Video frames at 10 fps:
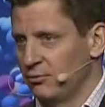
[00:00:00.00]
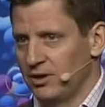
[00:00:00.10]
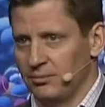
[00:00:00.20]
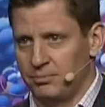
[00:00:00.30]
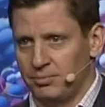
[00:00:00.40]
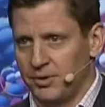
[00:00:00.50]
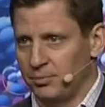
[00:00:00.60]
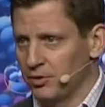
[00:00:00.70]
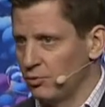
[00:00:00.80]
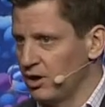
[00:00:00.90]
We need
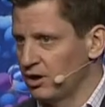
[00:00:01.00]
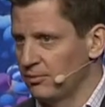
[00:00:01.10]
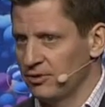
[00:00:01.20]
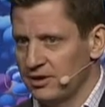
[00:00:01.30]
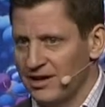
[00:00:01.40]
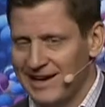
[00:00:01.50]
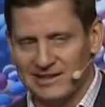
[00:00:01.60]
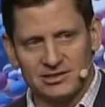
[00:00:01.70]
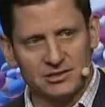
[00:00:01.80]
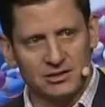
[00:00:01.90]
people to welcome the
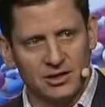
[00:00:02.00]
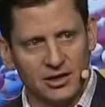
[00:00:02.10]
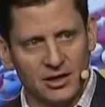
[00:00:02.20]
guest.